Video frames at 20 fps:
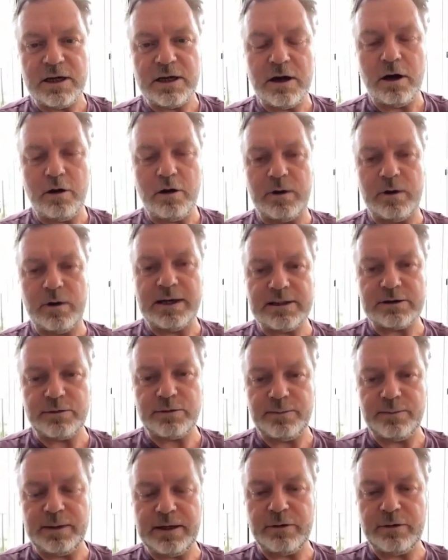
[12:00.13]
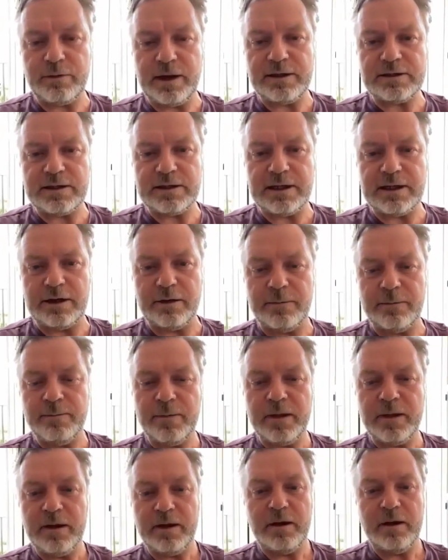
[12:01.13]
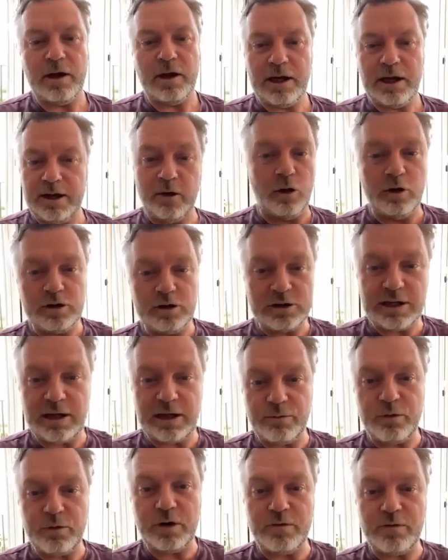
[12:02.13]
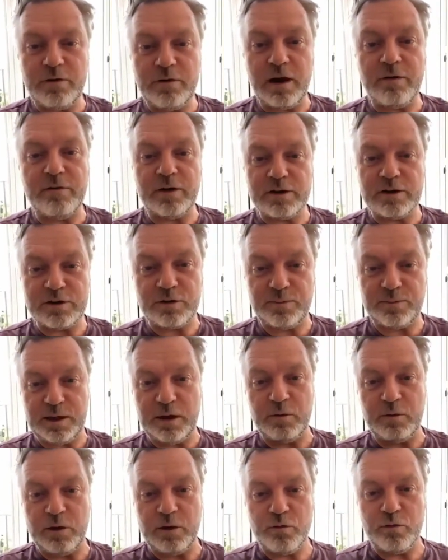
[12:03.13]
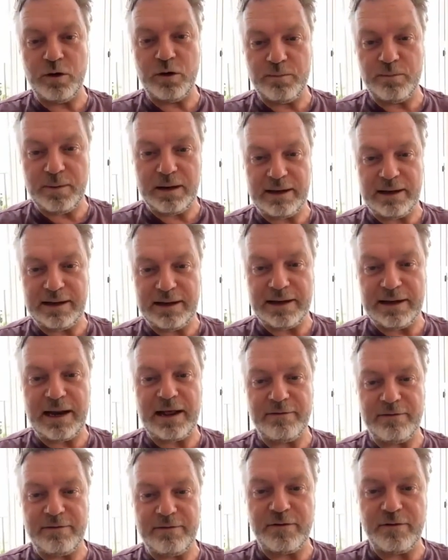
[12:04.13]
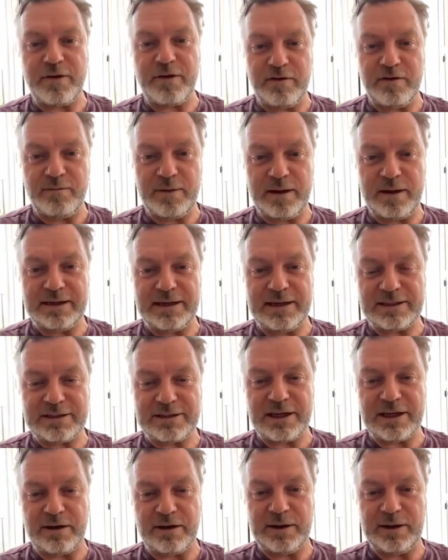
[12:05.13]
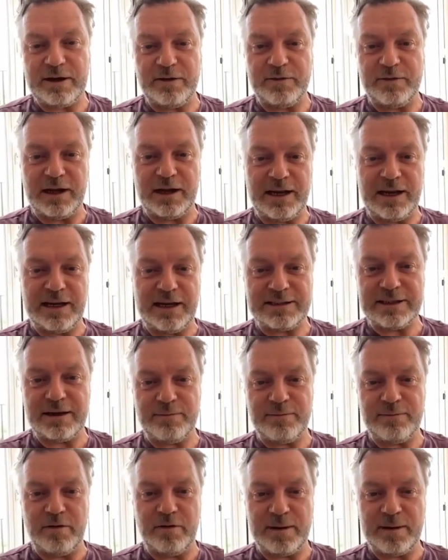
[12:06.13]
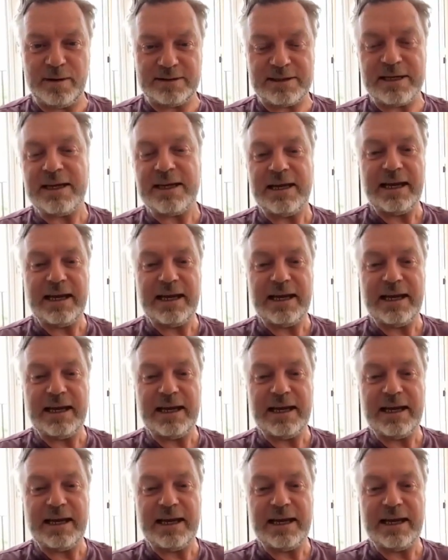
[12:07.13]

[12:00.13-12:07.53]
of what has been created here. And honestly, I would have loved us to be only 1 million and have the 5 million that's come in over the last couple of months